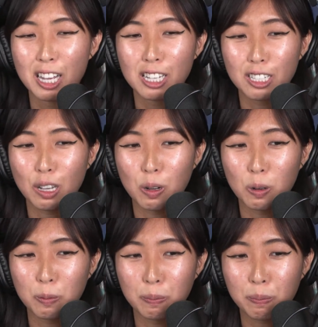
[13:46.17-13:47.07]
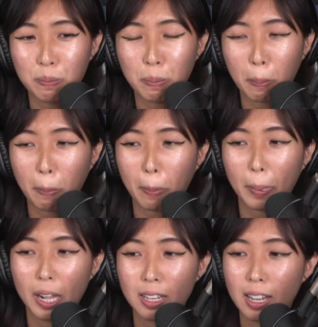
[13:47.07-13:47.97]
so,
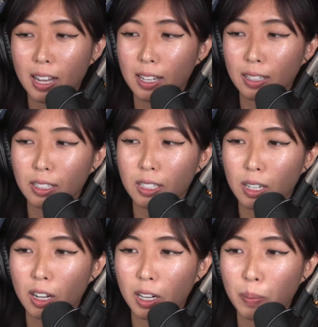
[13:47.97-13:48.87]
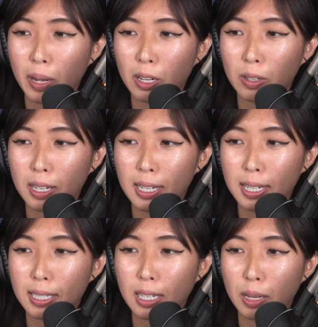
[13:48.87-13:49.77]
yeah, let's talk about an
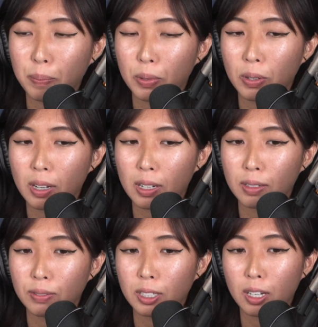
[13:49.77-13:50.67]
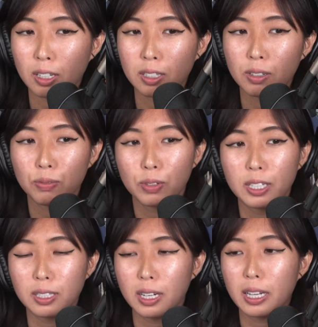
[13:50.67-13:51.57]
example of deductive
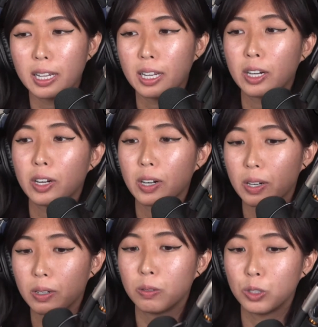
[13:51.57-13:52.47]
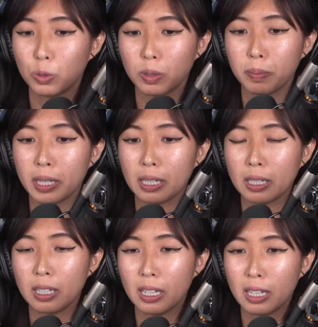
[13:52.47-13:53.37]
reasoning here, which would
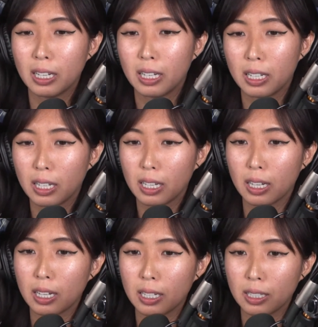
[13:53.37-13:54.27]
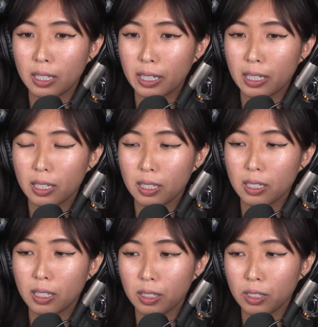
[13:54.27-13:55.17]
be uh, like
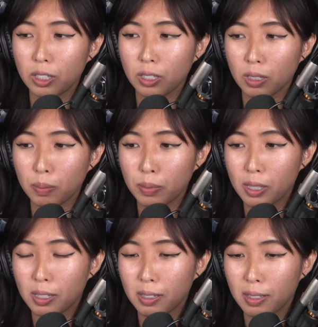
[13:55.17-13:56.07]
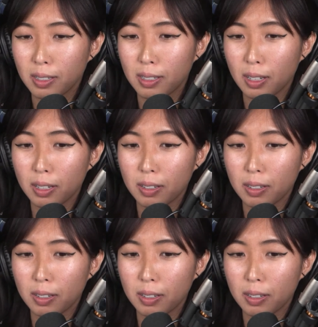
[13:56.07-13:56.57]
syllogisms. It's a